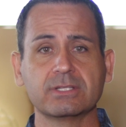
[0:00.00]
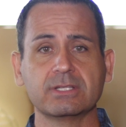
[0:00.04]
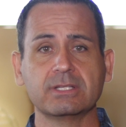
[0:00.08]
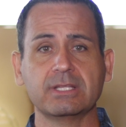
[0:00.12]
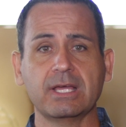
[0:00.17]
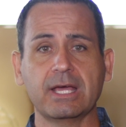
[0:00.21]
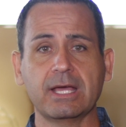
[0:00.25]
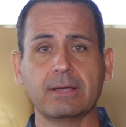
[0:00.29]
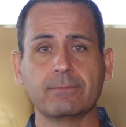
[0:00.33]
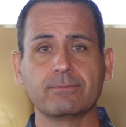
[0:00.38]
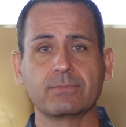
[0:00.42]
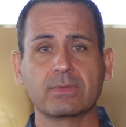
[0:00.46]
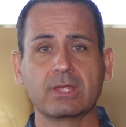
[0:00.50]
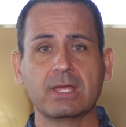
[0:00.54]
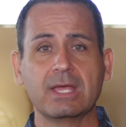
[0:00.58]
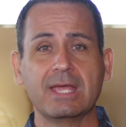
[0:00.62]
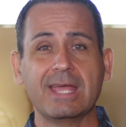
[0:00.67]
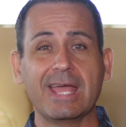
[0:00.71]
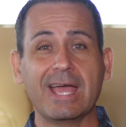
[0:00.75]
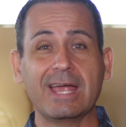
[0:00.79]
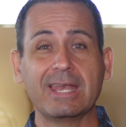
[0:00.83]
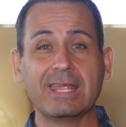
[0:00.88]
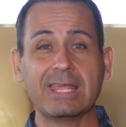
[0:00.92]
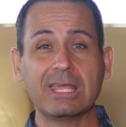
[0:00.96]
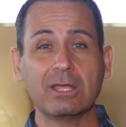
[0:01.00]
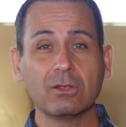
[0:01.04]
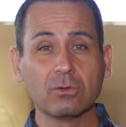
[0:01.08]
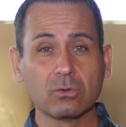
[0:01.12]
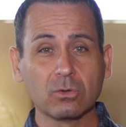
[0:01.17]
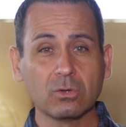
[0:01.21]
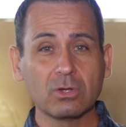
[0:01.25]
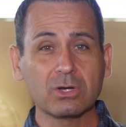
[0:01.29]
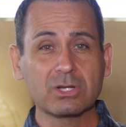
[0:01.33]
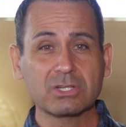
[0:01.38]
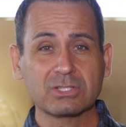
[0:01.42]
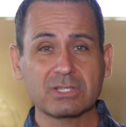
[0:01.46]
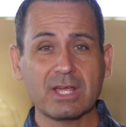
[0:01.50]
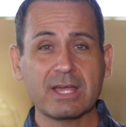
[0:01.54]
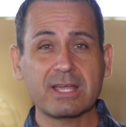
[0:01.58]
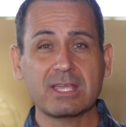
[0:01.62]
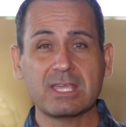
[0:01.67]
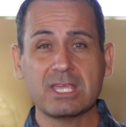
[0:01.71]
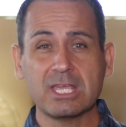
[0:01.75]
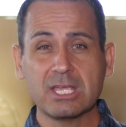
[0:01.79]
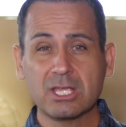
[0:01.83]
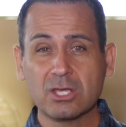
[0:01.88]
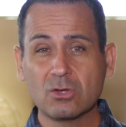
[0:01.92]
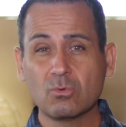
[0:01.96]
today and he looks
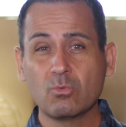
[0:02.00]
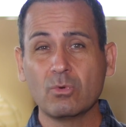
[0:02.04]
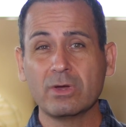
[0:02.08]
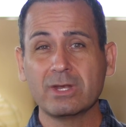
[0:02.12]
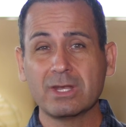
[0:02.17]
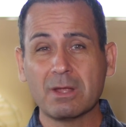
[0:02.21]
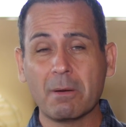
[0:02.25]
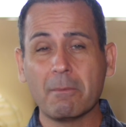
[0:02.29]
like he could win